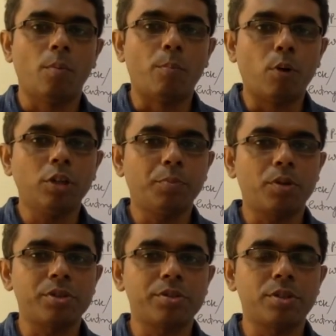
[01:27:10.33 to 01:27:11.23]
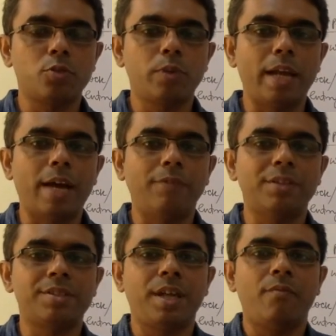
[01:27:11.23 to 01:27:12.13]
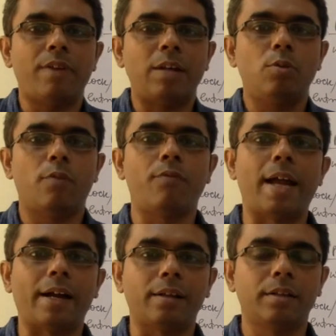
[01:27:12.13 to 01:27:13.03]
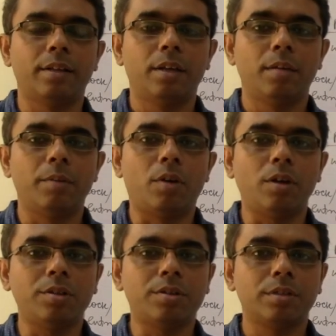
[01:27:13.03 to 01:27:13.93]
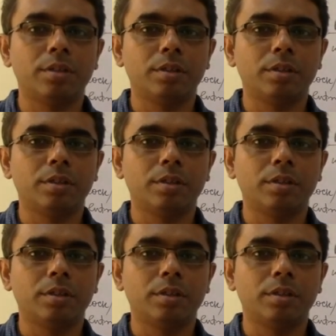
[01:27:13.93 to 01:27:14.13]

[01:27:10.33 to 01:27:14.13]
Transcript: both processes will have the same value of flag, because